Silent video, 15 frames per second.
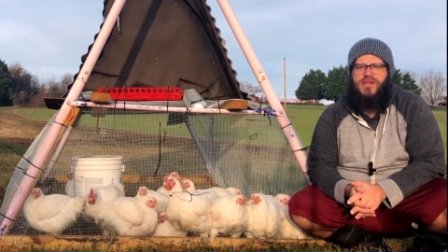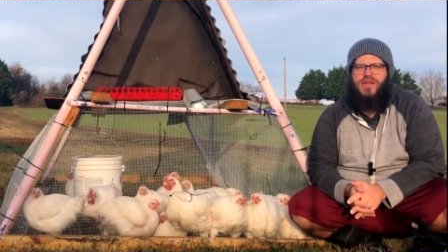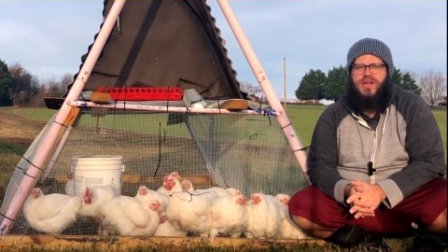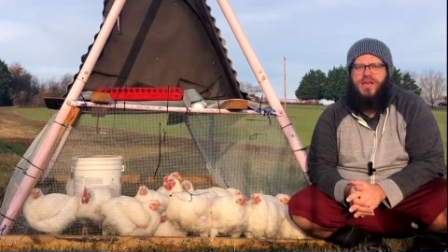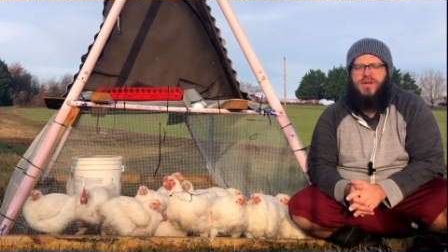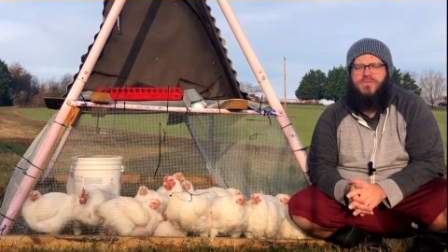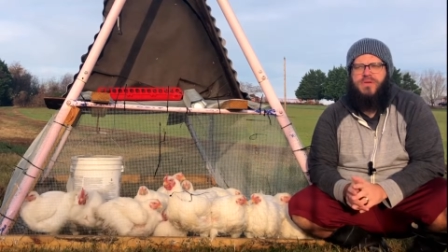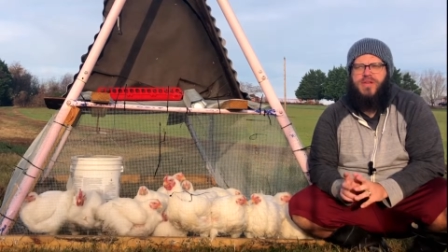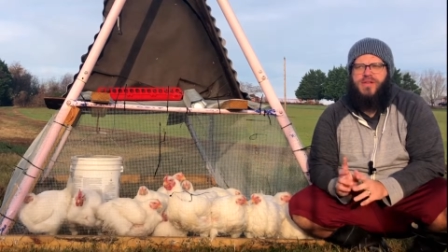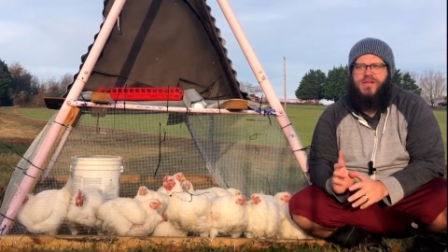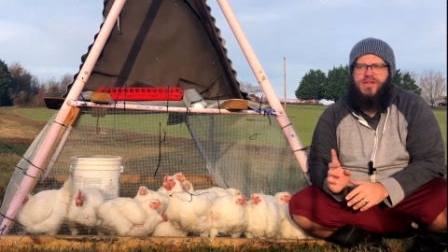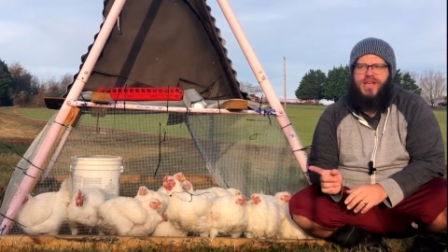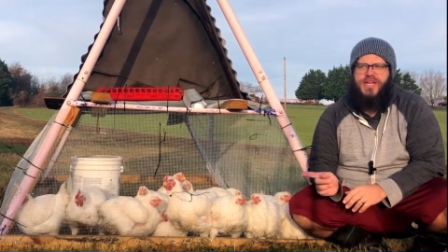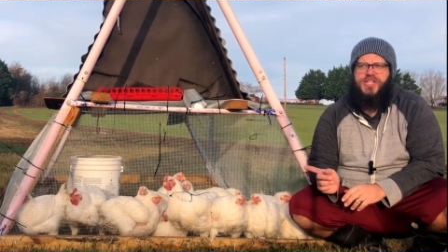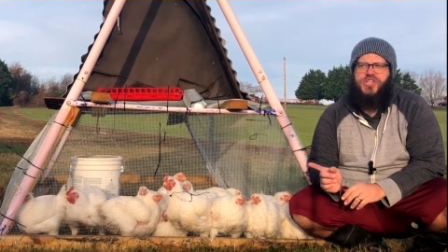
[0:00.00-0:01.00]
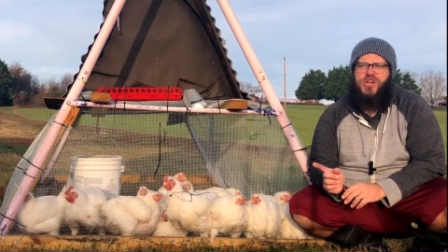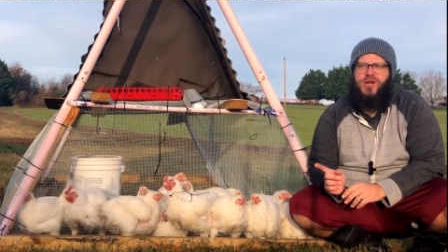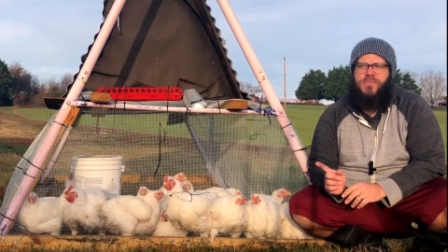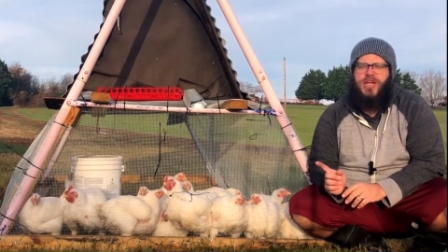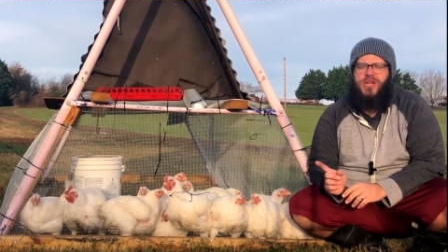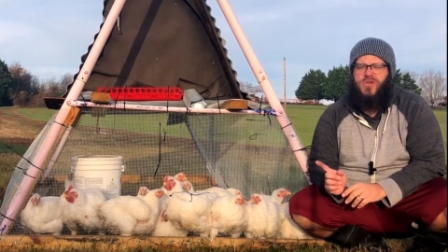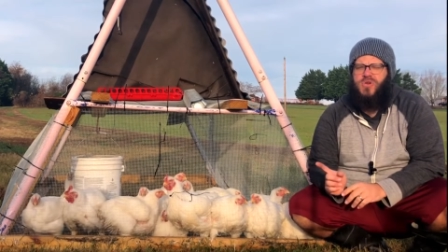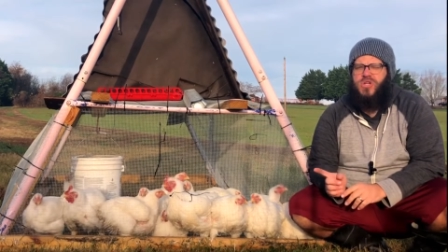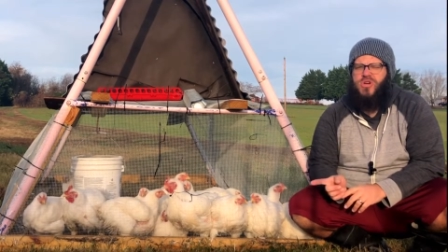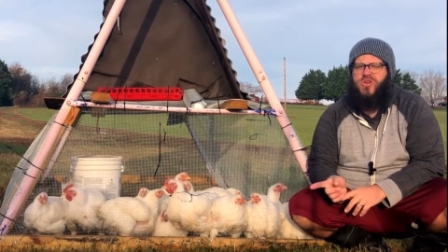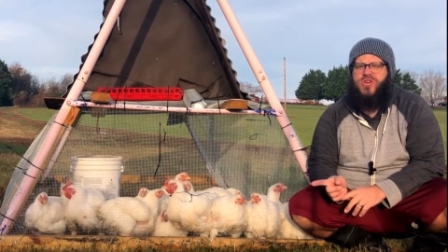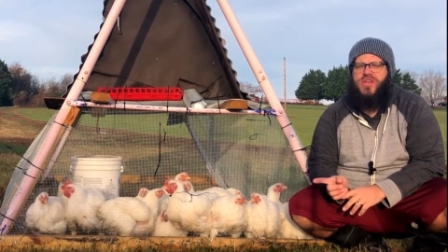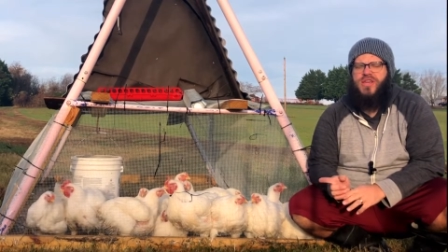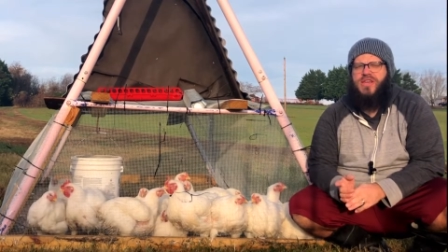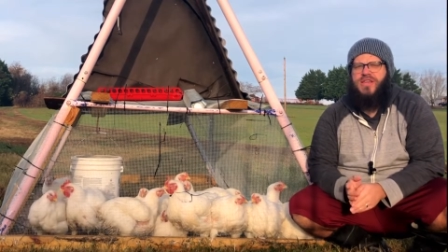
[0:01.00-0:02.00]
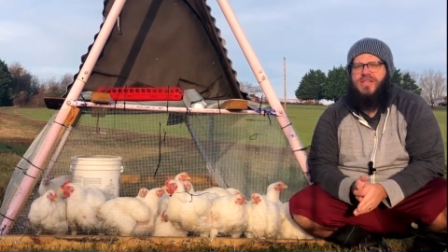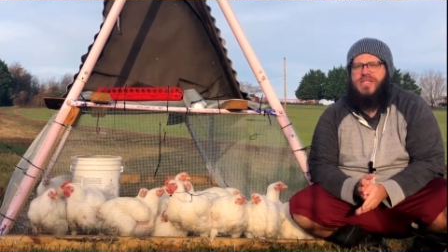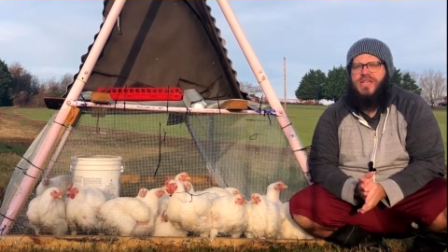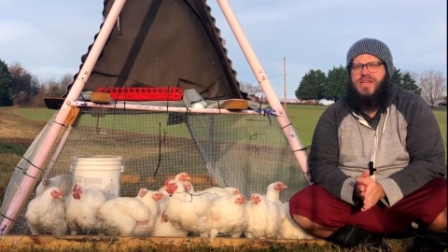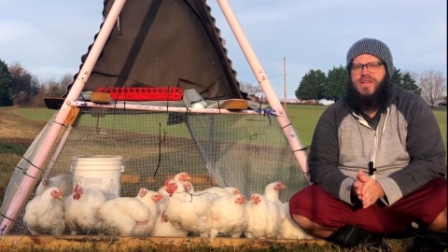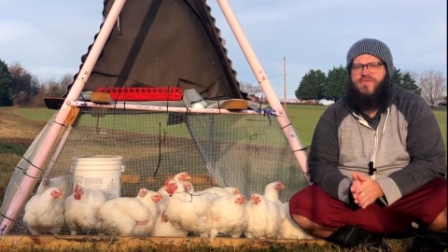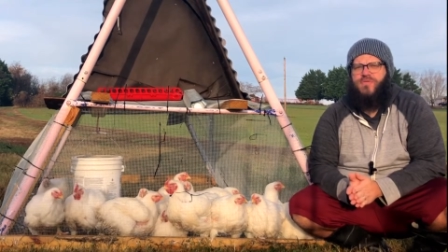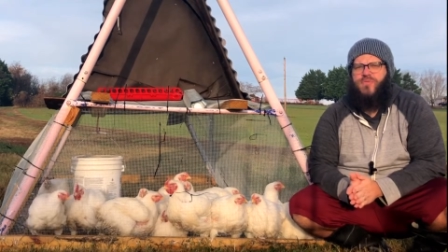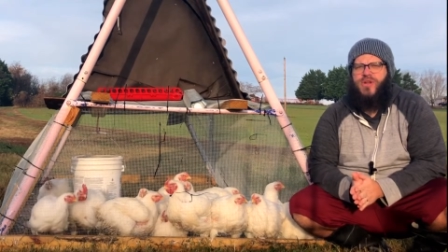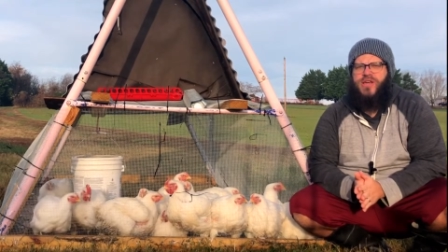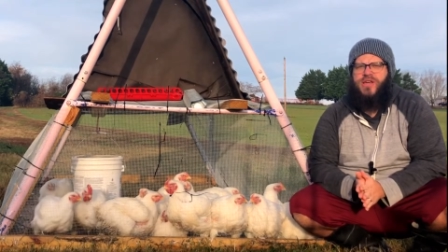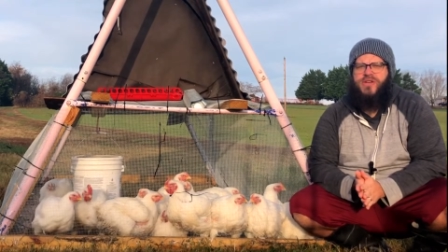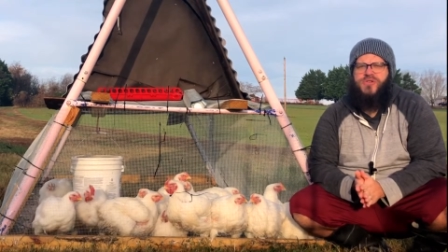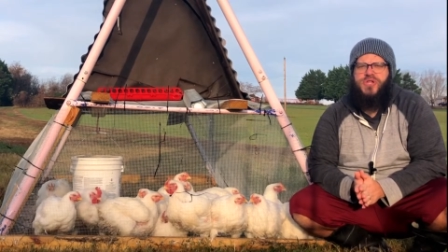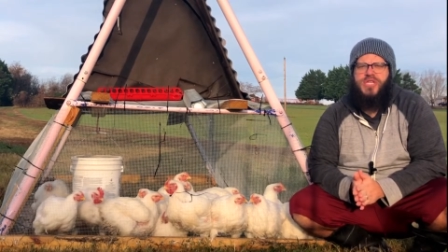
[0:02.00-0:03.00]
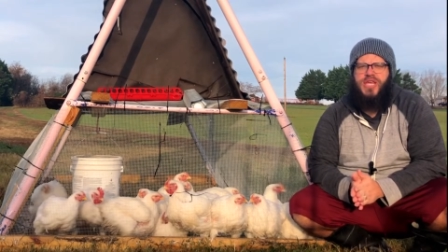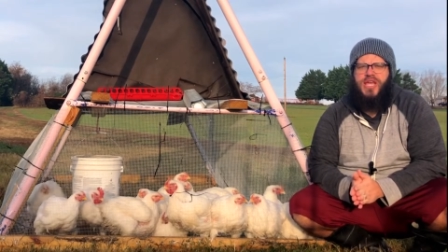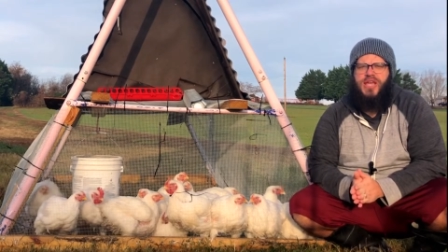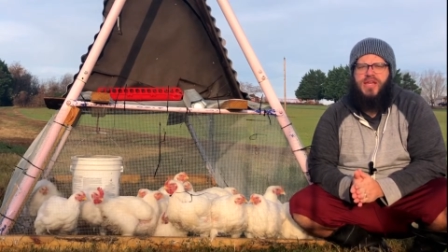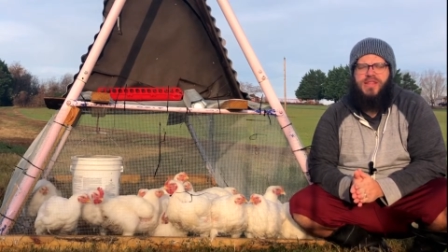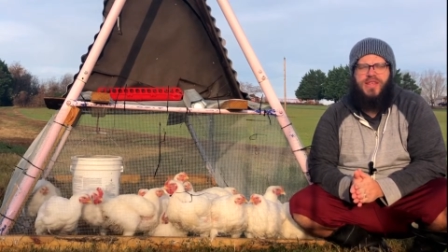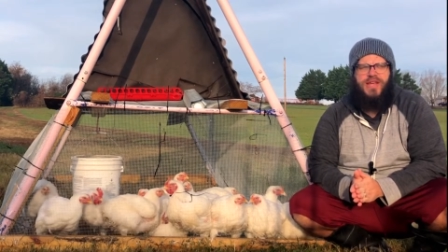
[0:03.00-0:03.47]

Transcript: Now, next year I may do turkeys, and from what I understand,